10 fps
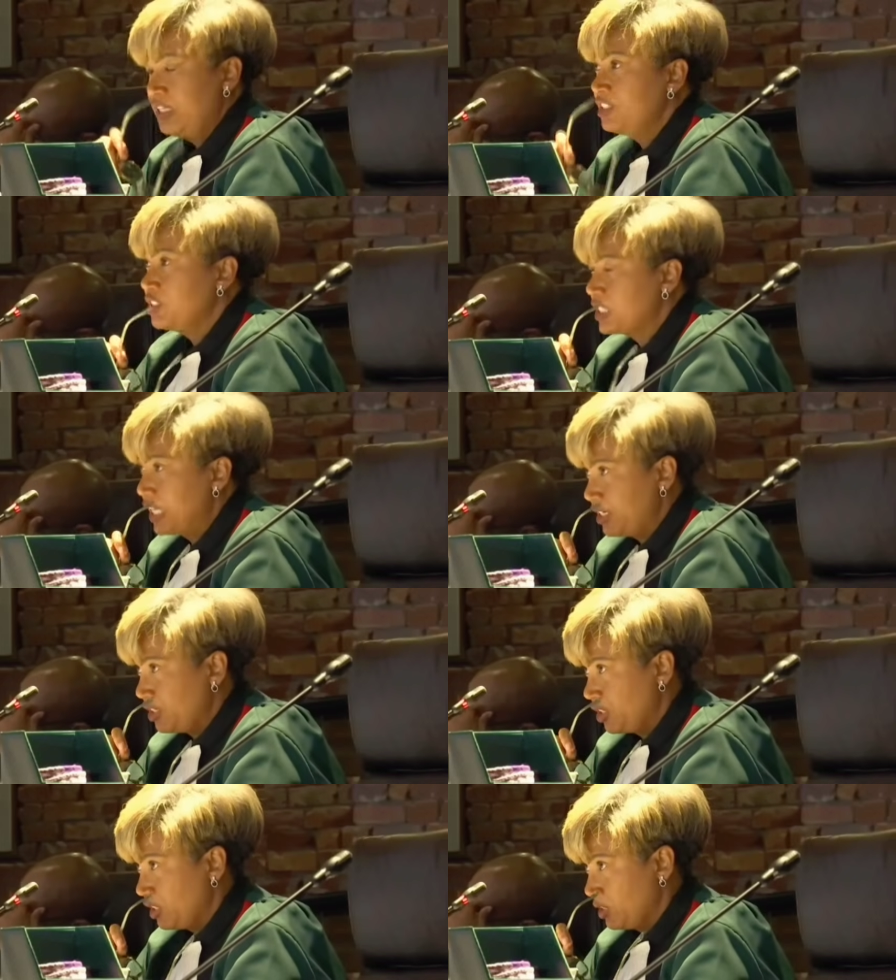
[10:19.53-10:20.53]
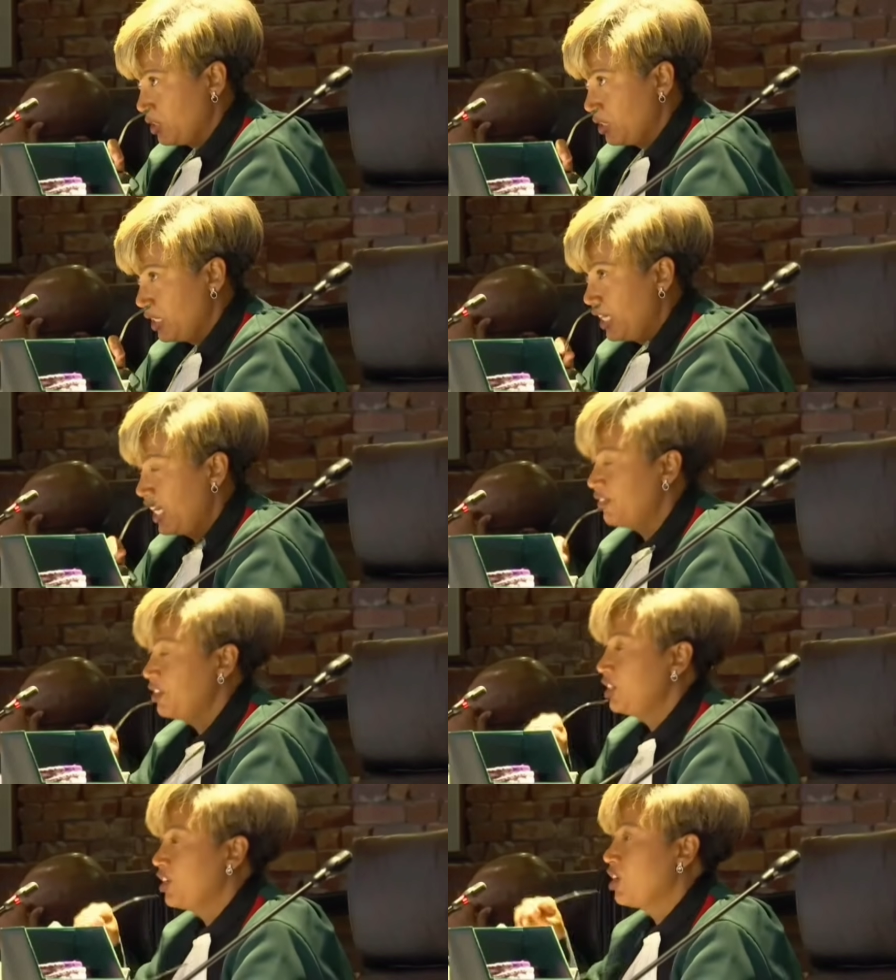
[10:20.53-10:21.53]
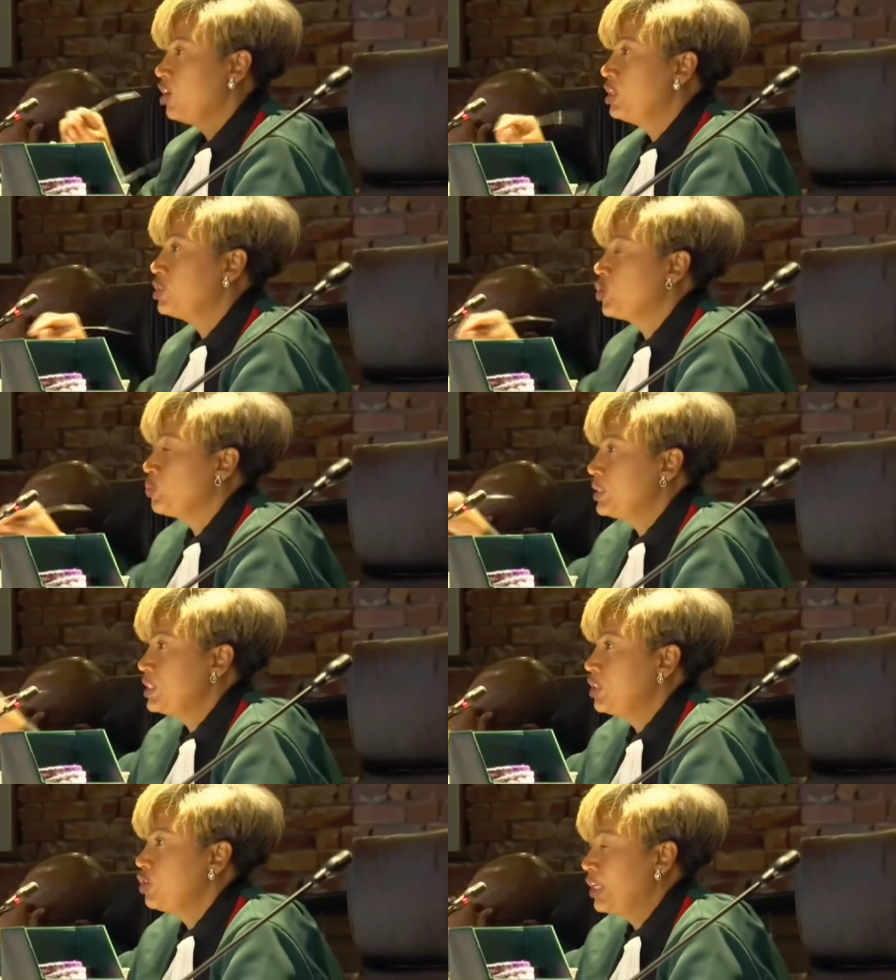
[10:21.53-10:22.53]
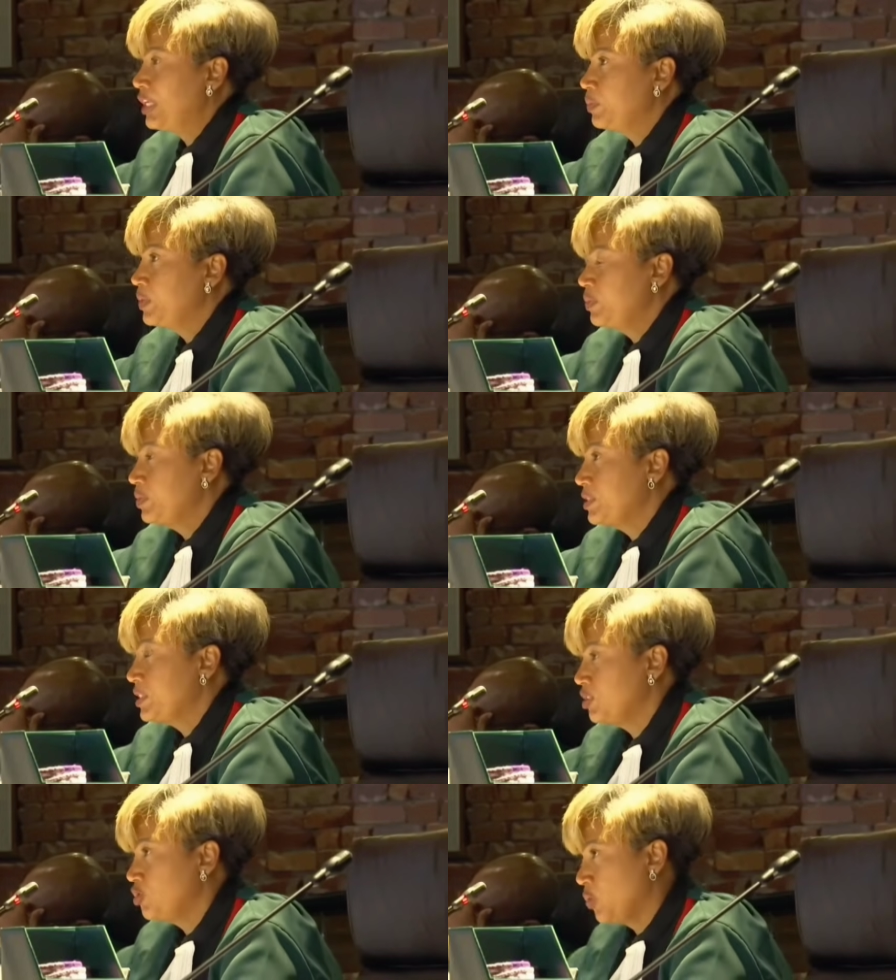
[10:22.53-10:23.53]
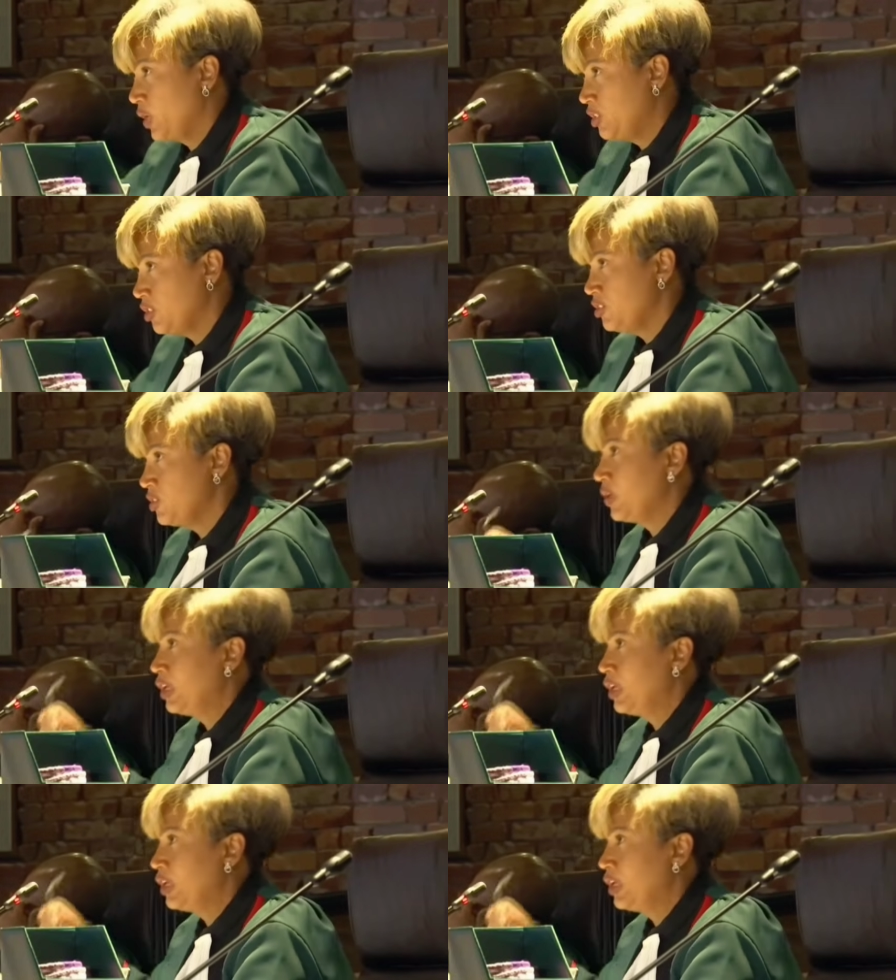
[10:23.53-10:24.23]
legislation having regard to particular people's situations.